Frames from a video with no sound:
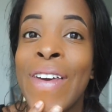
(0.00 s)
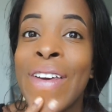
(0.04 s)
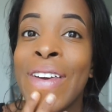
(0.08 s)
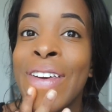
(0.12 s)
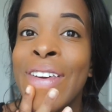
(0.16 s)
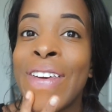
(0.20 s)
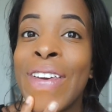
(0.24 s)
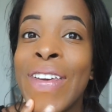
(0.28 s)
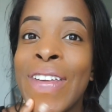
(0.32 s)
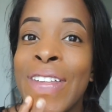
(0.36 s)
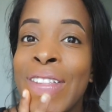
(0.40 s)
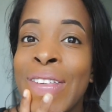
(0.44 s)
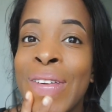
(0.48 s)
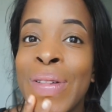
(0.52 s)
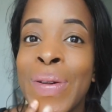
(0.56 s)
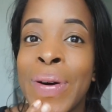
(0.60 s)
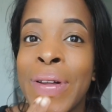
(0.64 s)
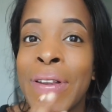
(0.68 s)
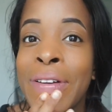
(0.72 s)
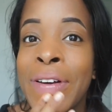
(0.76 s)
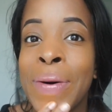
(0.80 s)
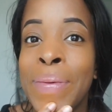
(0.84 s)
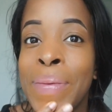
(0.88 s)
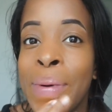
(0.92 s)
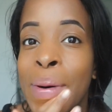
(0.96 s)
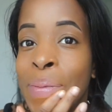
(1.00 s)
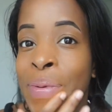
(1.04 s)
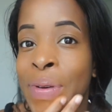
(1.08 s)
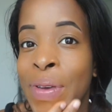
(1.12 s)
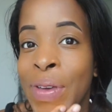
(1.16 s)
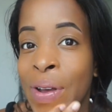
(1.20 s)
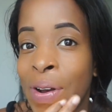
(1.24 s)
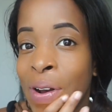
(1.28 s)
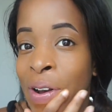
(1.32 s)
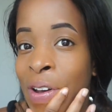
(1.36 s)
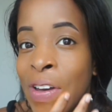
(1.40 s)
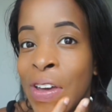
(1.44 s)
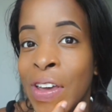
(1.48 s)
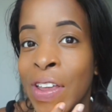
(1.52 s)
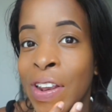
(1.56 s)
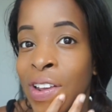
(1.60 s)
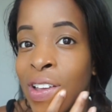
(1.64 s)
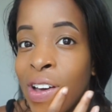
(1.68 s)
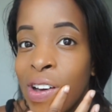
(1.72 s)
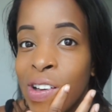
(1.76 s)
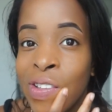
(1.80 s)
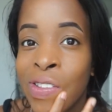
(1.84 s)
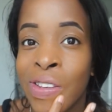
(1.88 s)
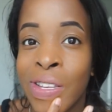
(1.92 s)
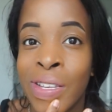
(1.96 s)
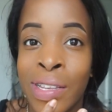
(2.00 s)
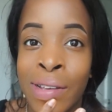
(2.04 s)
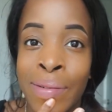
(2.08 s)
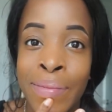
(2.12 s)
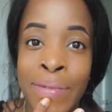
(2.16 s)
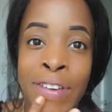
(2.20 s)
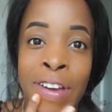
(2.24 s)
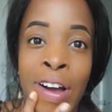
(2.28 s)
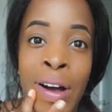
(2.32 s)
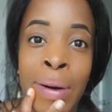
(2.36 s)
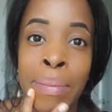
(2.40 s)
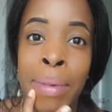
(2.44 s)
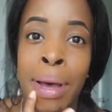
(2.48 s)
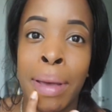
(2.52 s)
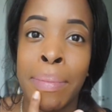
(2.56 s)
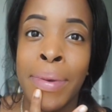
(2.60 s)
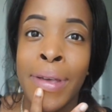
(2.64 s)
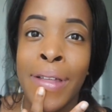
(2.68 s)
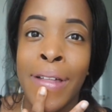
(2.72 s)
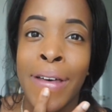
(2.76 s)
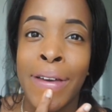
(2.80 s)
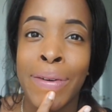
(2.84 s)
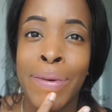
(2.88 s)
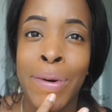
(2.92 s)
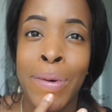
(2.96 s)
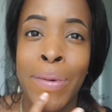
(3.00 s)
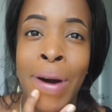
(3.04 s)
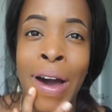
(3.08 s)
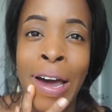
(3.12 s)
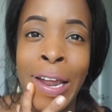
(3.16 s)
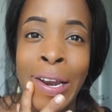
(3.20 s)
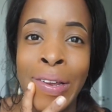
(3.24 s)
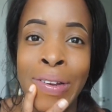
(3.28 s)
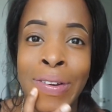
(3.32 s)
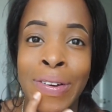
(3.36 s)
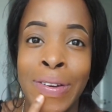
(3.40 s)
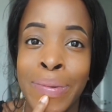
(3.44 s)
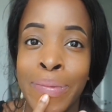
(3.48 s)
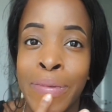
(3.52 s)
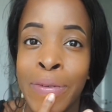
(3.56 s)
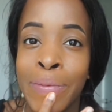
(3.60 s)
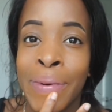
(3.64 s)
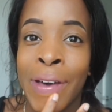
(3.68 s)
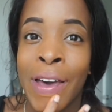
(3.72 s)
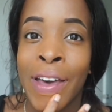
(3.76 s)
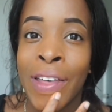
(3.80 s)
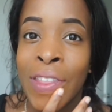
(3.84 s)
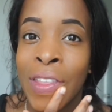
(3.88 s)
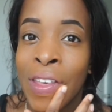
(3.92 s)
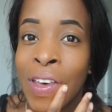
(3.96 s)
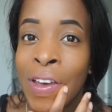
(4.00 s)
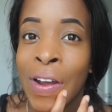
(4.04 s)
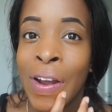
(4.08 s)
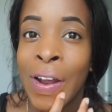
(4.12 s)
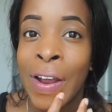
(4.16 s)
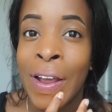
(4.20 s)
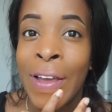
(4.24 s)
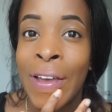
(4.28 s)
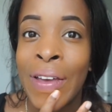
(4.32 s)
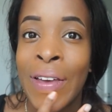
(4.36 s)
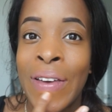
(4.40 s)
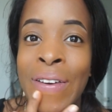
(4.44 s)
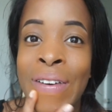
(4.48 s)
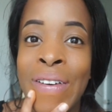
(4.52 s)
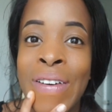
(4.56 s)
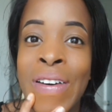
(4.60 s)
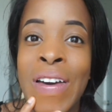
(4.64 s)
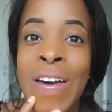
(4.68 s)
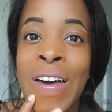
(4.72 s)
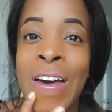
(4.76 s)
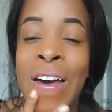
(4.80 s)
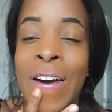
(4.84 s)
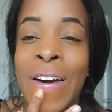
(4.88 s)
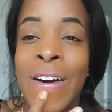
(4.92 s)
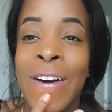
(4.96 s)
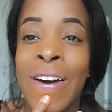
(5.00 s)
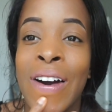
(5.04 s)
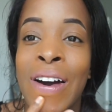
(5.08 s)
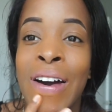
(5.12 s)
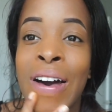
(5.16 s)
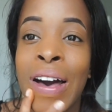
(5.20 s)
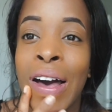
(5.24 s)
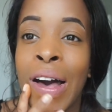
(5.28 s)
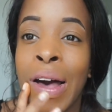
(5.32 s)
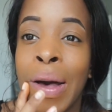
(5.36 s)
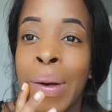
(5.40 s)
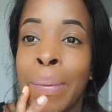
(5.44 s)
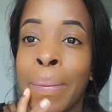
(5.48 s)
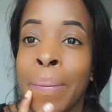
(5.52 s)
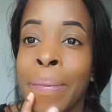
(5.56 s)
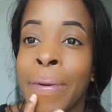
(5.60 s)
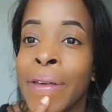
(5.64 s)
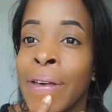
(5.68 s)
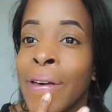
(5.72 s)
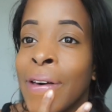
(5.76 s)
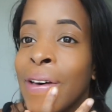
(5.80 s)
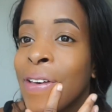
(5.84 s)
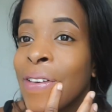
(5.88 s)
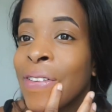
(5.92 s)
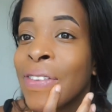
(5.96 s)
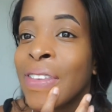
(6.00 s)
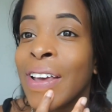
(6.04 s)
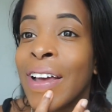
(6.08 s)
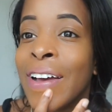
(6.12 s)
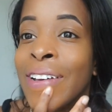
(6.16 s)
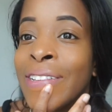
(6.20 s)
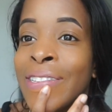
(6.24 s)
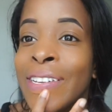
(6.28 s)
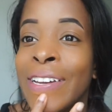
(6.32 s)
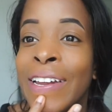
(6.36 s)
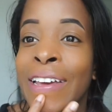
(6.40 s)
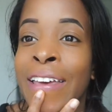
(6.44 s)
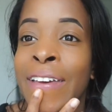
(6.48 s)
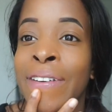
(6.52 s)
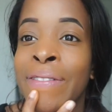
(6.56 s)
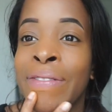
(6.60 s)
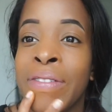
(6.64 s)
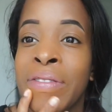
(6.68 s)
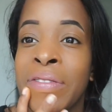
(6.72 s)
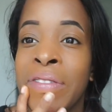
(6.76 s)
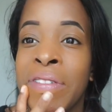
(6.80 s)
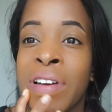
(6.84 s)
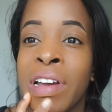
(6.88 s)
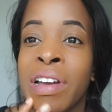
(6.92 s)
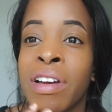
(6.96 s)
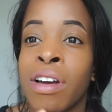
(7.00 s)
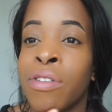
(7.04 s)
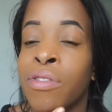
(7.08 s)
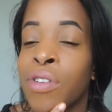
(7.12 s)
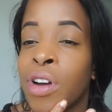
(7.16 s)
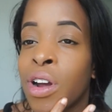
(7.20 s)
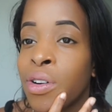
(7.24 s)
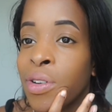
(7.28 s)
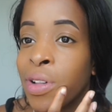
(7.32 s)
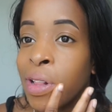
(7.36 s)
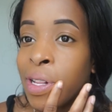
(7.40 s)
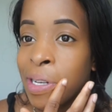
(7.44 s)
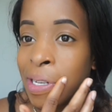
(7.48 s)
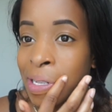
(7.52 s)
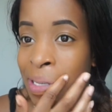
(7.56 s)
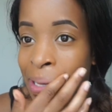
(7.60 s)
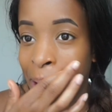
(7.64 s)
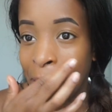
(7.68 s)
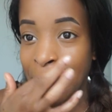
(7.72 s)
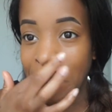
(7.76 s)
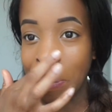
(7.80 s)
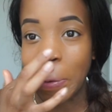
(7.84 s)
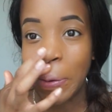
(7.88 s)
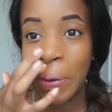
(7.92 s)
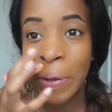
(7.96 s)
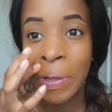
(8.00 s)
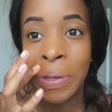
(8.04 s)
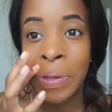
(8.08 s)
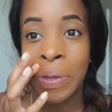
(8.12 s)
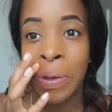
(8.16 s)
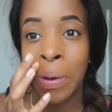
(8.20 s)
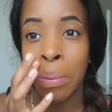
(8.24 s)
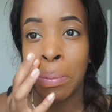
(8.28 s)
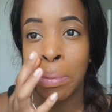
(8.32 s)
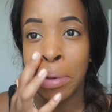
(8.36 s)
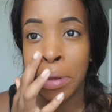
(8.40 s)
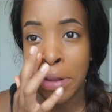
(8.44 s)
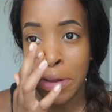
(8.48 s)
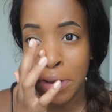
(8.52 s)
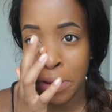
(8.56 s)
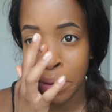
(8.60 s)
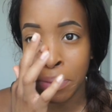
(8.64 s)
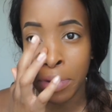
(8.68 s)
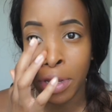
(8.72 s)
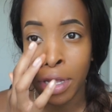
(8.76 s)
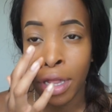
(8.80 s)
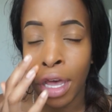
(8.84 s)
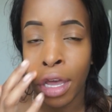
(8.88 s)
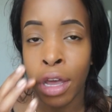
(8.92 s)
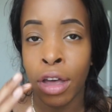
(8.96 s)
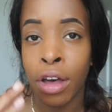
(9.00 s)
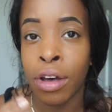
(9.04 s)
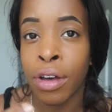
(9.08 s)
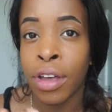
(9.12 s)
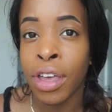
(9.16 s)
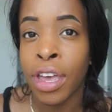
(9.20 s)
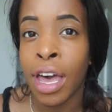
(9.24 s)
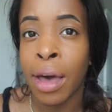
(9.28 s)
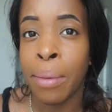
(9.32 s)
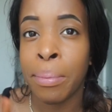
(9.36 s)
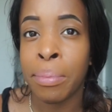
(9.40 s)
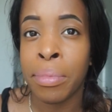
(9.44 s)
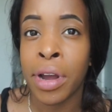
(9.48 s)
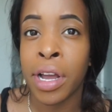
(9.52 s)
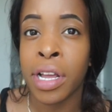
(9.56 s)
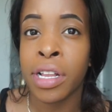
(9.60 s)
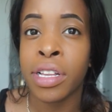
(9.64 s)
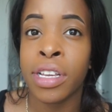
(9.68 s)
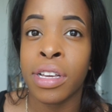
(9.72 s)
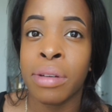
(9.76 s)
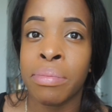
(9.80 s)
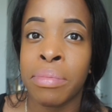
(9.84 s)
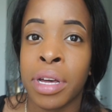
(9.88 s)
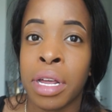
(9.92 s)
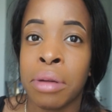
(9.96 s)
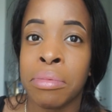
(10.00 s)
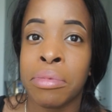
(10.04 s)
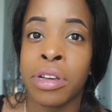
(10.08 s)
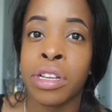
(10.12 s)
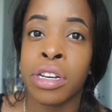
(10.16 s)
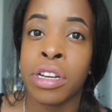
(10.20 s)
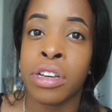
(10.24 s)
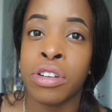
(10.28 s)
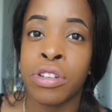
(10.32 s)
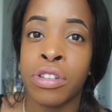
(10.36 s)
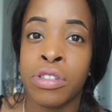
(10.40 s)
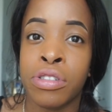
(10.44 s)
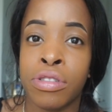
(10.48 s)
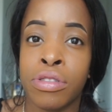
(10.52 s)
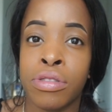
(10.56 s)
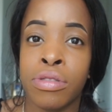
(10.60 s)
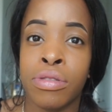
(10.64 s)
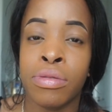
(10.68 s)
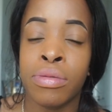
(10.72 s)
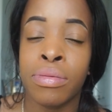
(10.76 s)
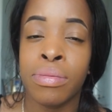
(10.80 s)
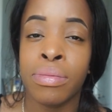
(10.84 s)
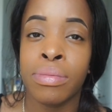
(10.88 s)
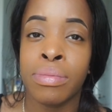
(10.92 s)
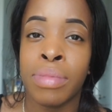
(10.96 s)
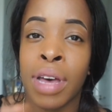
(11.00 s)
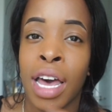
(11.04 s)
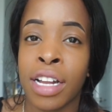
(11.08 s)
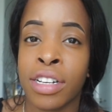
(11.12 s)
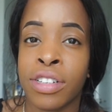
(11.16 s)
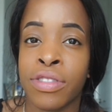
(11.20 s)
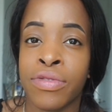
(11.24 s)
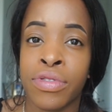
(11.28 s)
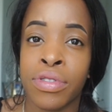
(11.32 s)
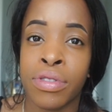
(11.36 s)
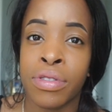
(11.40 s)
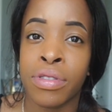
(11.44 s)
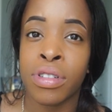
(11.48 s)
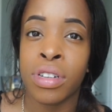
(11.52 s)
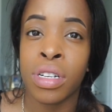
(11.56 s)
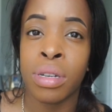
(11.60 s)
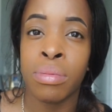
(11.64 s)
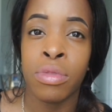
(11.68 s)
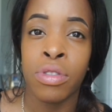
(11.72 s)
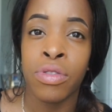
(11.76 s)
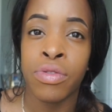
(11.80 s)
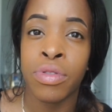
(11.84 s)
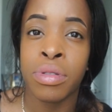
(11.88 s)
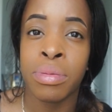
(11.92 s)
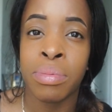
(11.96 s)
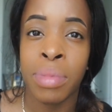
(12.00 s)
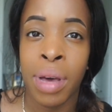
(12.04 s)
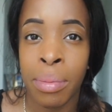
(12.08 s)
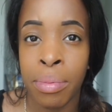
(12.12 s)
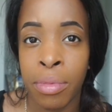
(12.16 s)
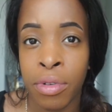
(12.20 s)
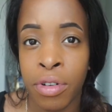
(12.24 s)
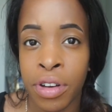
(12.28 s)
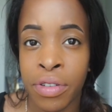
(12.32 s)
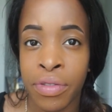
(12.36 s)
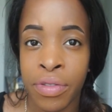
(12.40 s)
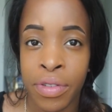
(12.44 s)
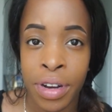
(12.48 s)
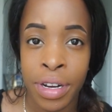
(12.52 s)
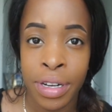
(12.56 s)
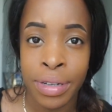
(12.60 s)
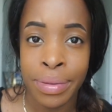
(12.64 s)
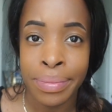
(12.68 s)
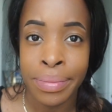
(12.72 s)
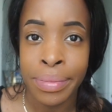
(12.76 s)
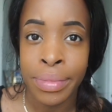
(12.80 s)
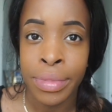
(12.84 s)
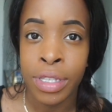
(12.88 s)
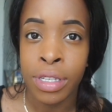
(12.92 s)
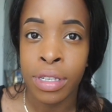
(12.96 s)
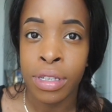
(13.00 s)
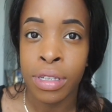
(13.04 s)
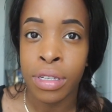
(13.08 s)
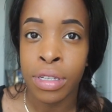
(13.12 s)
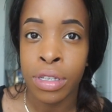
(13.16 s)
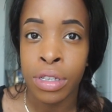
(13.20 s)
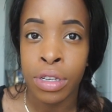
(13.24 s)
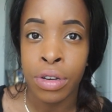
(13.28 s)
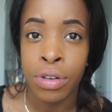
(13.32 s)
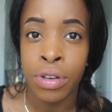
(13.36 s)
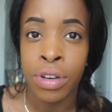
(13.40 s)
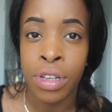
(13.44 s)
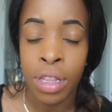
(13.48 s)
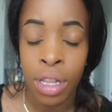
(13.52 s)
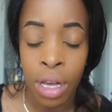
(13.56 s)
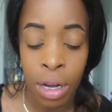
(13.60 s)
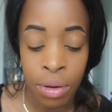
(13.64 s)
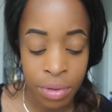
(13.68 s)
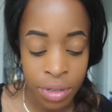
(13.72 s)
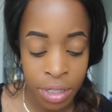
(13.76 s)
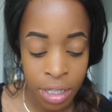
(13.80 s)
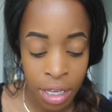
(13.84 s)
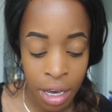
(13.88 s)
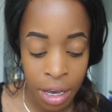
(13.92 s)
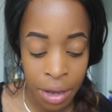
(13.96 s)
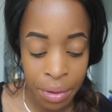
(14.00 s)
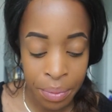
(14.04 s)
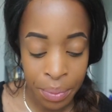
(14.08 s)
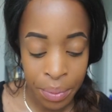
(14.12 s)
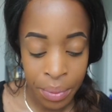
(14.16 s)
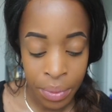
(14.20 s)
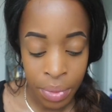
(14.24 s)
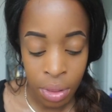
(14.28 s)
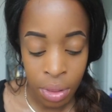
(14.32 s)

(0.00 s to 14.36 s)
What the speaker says: he didn't want to come up here. And some of y'all might be like, well, why didn't you just move back there? Because like I said, I came from a very religious household, so me just being like, oh yeah, I'm pregnant, but I'm gonna go back to Florida and move with my boyfriend, so good luck with that.